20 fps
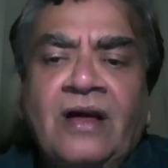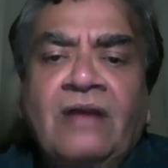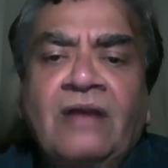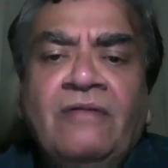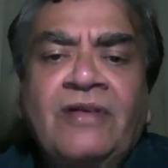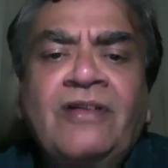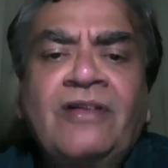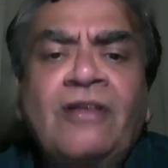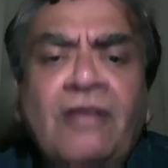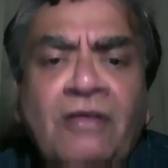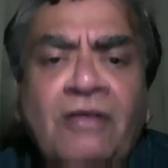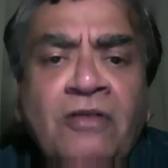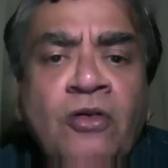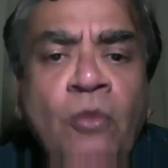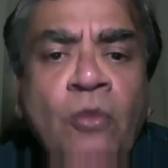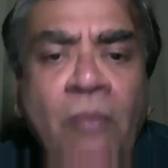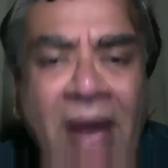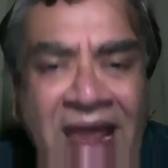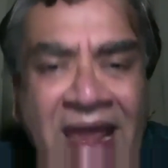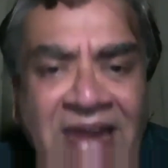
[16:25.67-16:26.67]
which is a
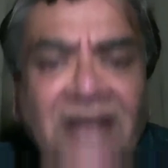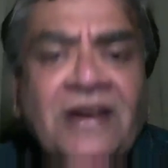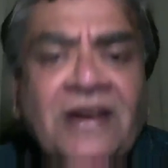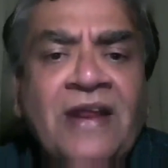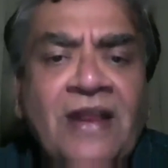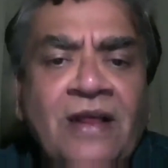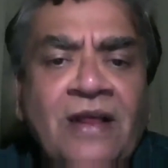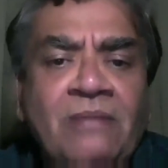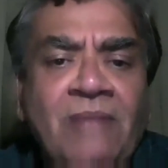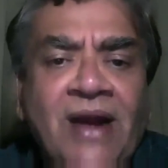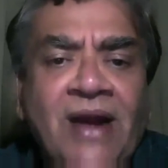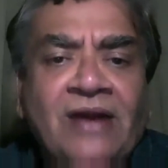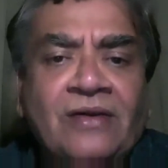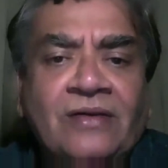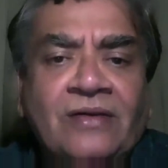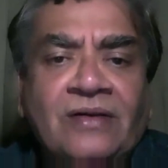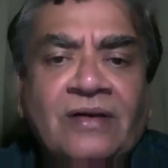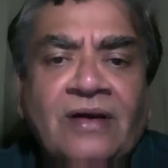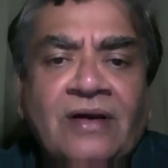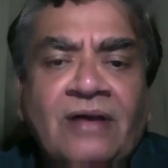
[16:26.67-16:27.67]
humanitarian matter,
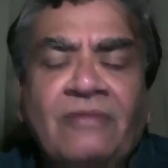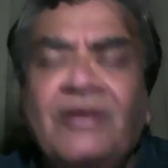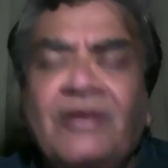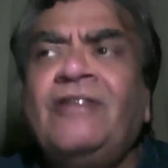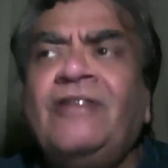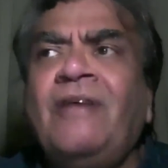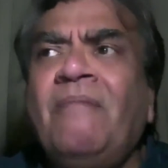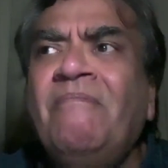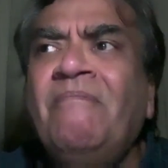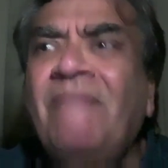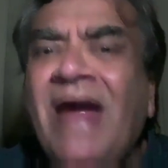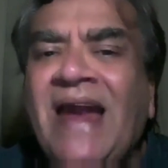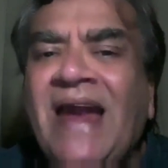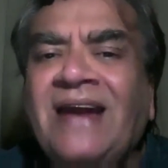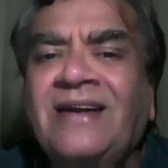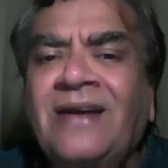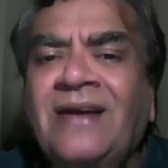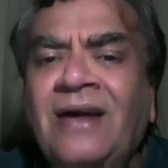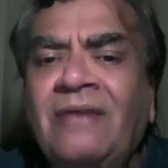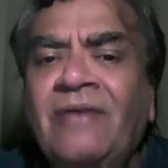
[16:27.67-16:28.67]
which is a
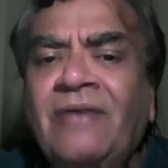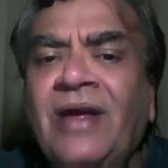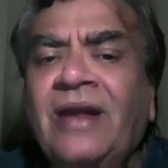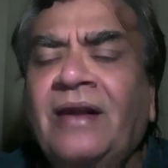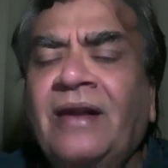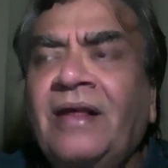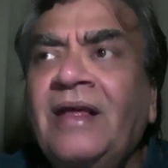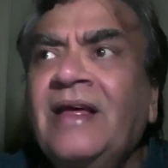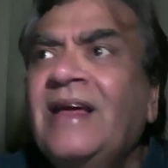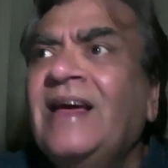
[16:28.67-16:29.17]
matter where